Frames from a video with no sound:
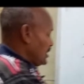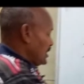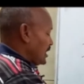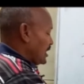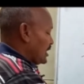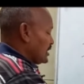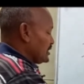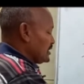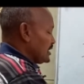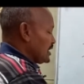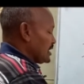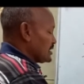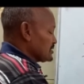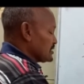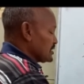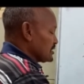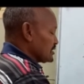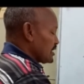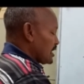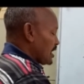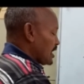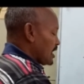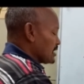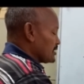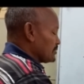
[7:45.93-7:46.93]
And the
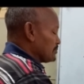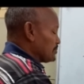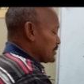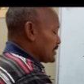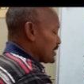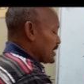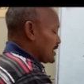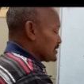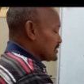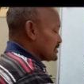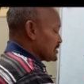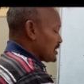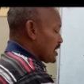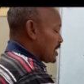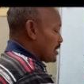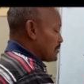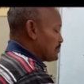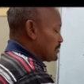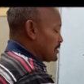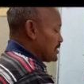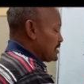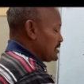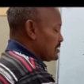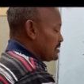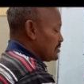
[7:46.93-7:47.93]
other, un plus
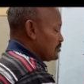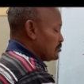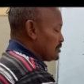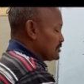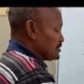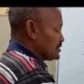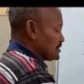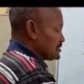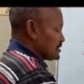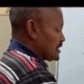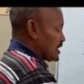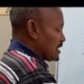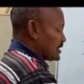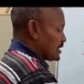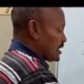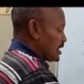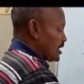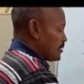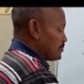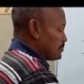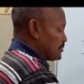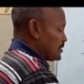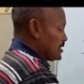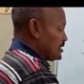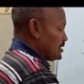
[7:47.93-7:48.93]
happy, which is
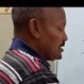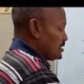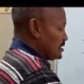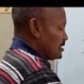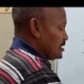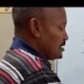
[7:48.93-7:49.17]
unhappy.